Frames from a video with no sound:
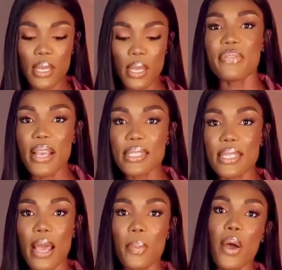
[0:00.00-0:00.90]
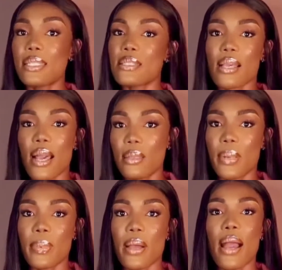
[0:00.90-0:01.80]
The first app is
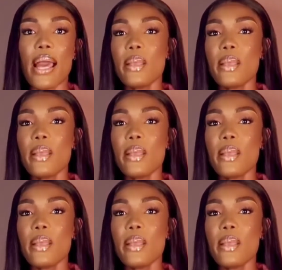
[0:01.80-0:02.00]
Alibaba.